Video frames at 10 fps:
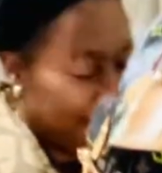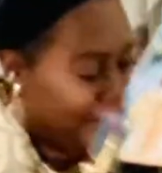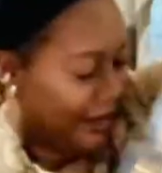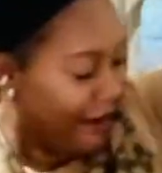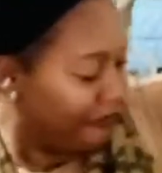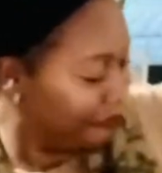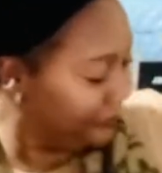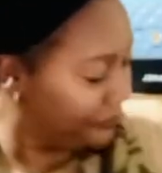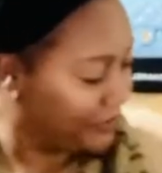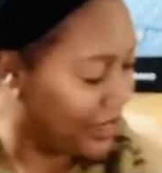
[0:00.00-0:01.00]
Yeah,
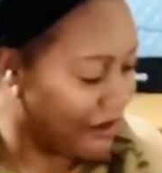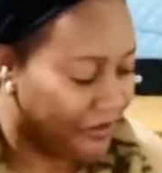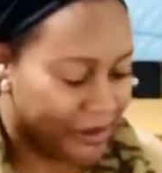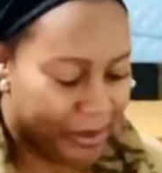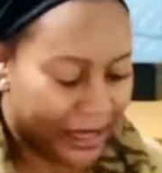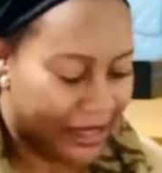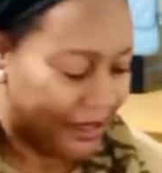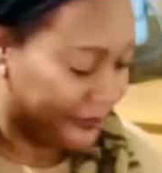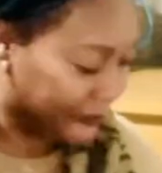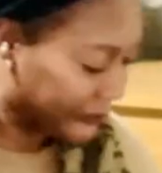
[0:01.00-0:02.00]
love that bag.
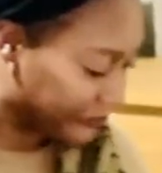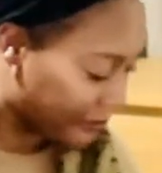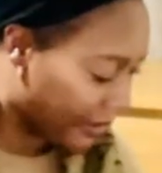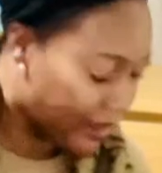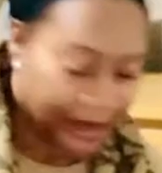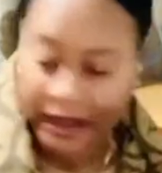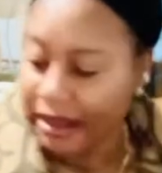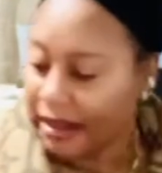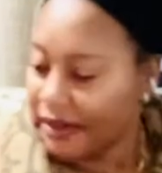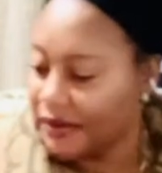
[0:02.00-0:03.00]

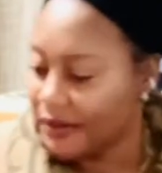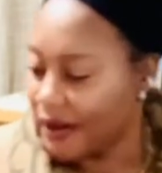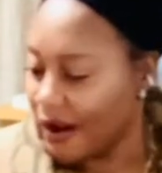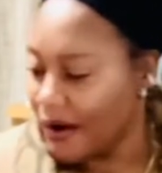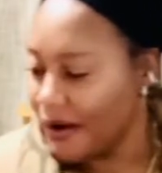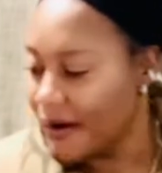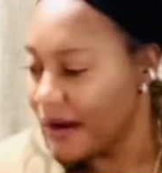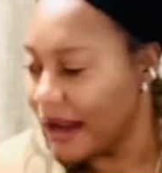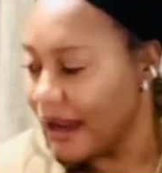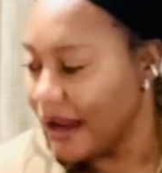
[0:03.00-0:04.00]
So
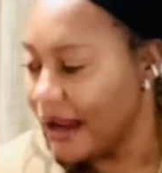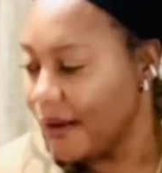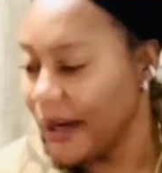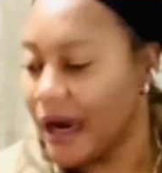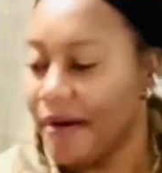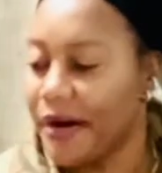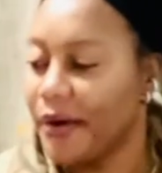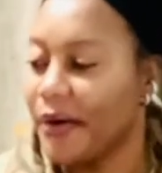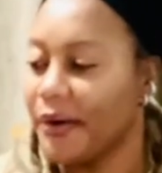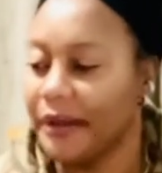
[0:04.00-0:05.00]
we carry
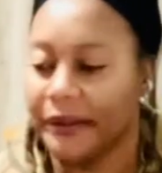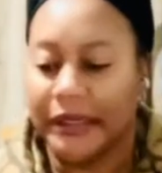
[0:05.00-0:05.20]
on.